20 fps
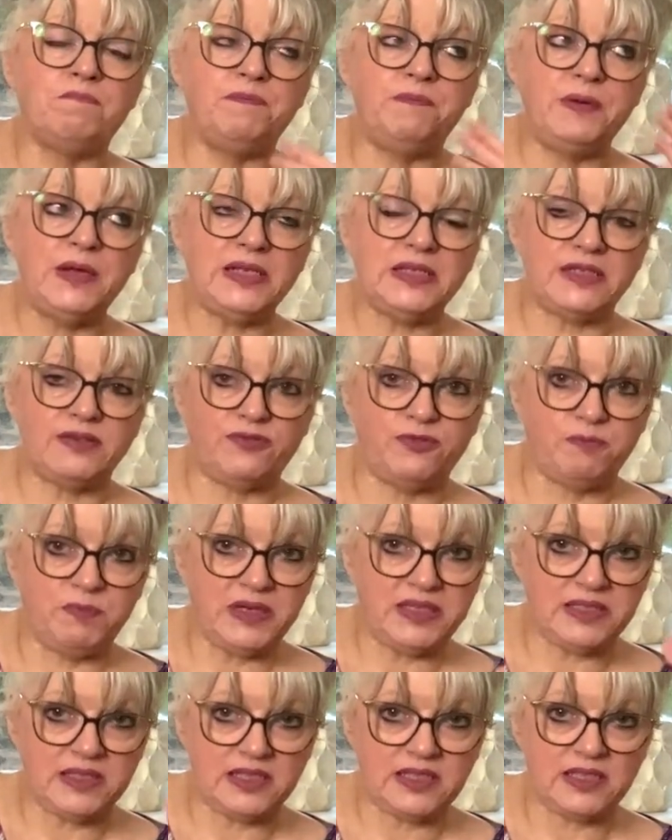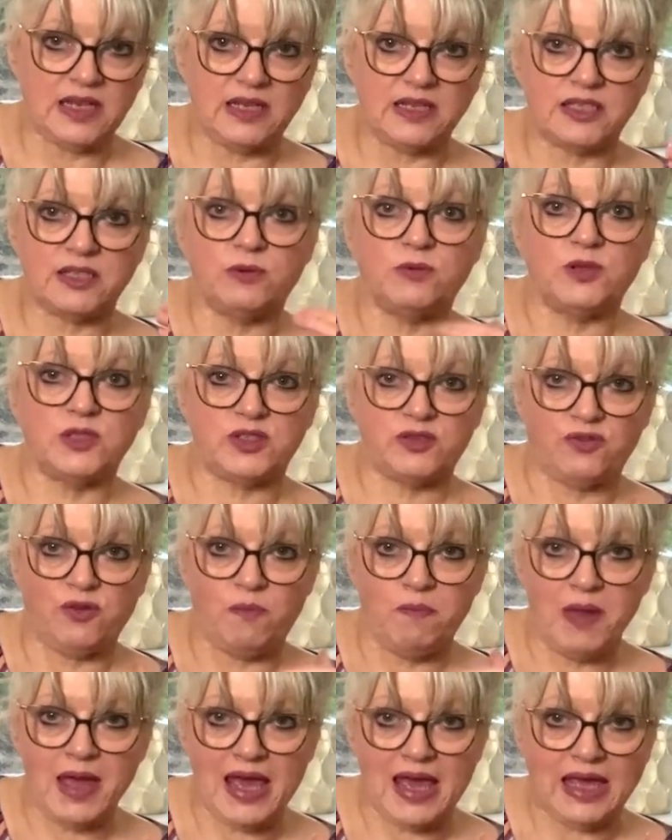business sense. It was for
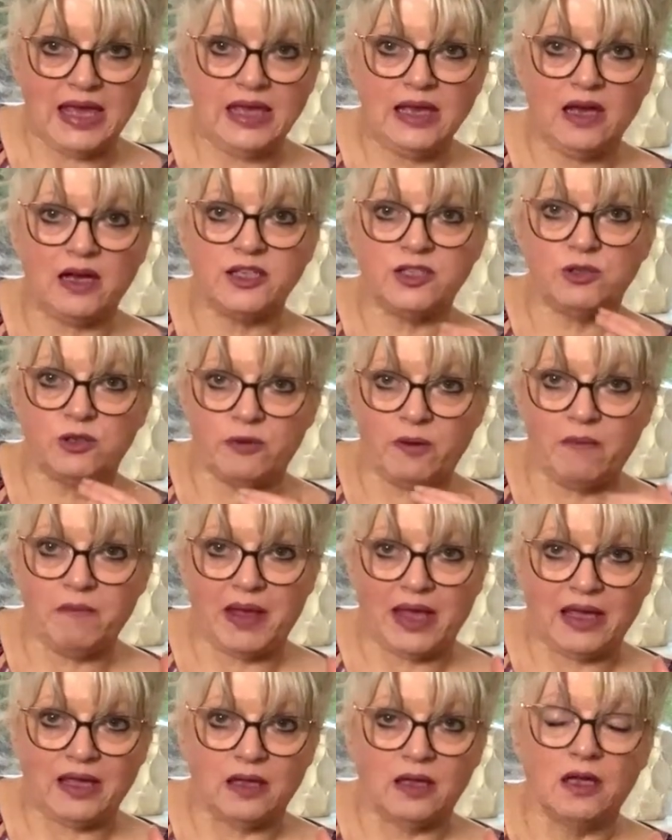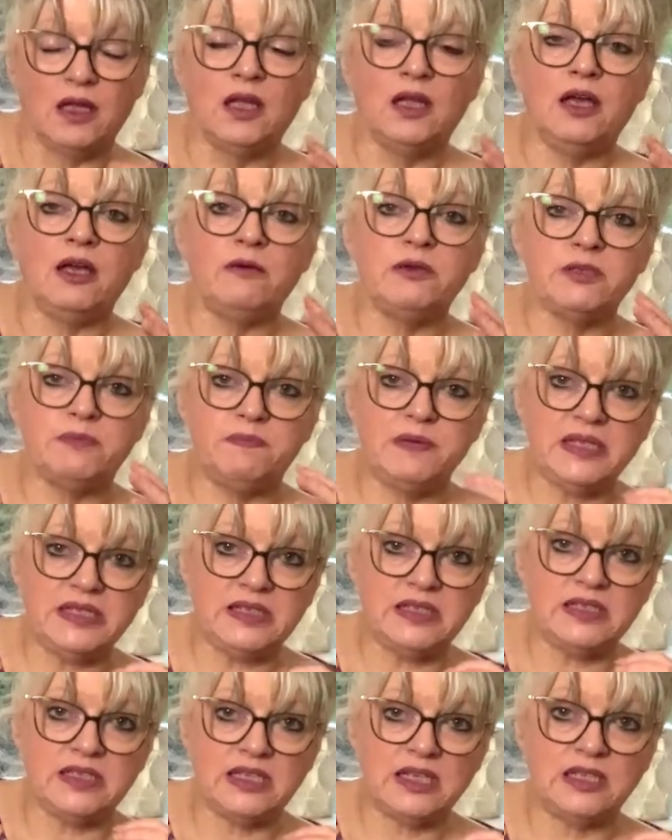me, I'll talk about me. It was
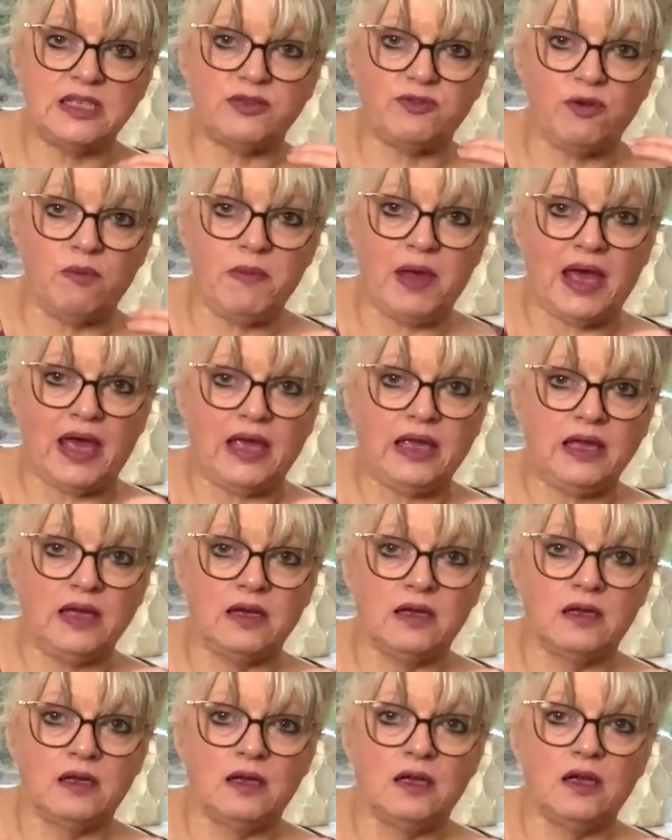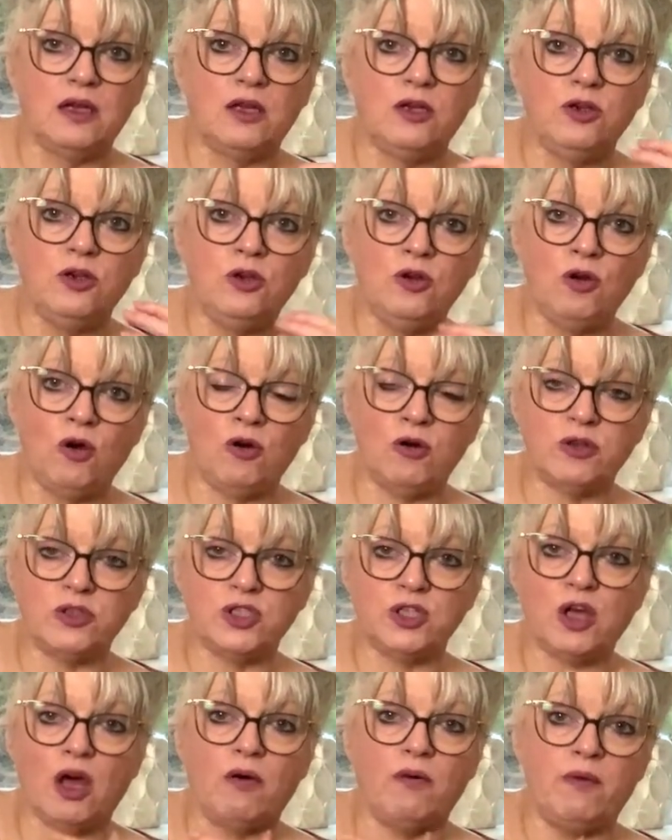business sense for me not
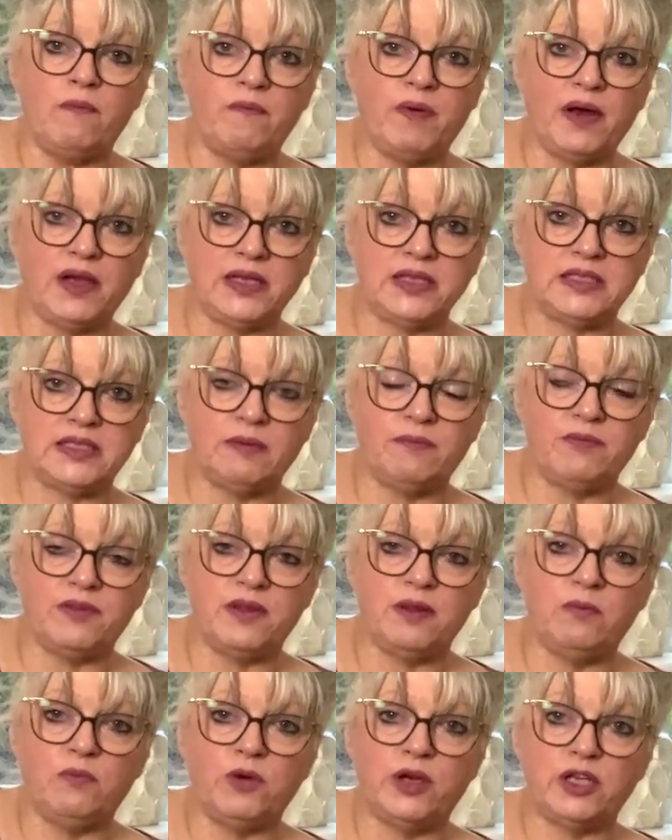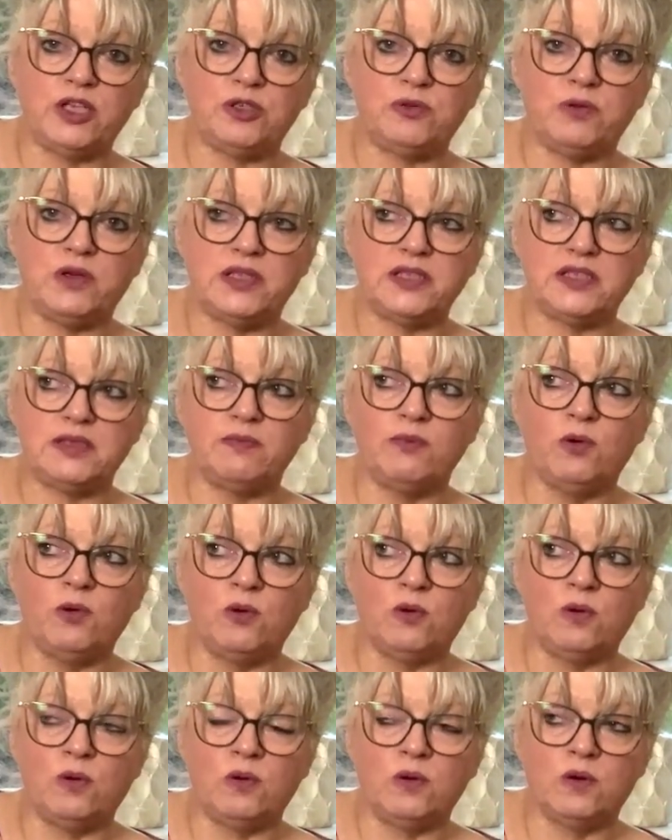to go and buy something which was
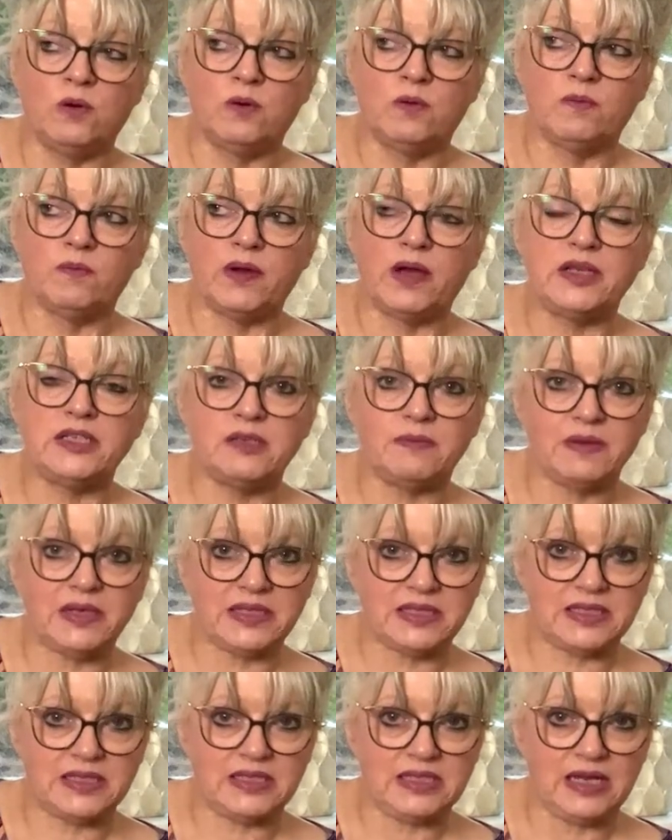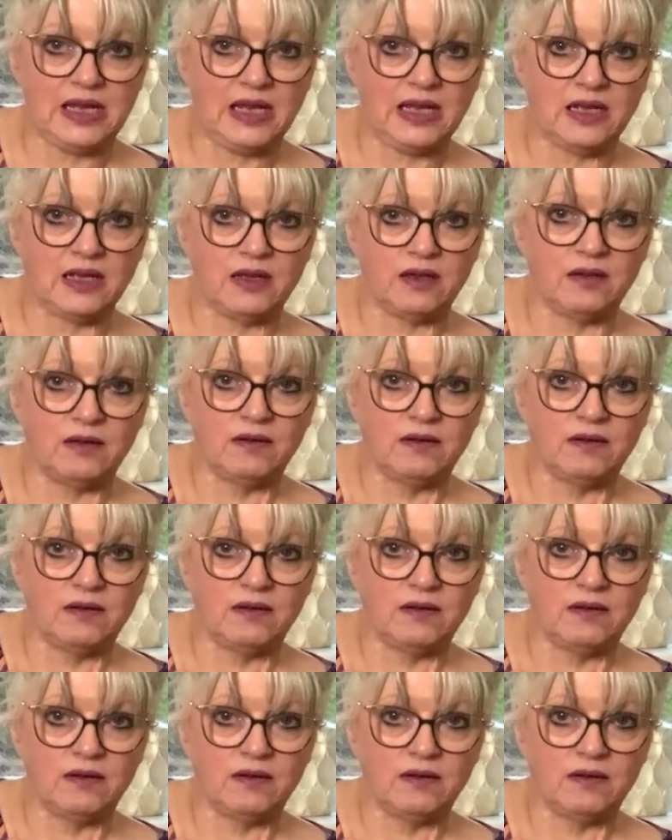more a domestic,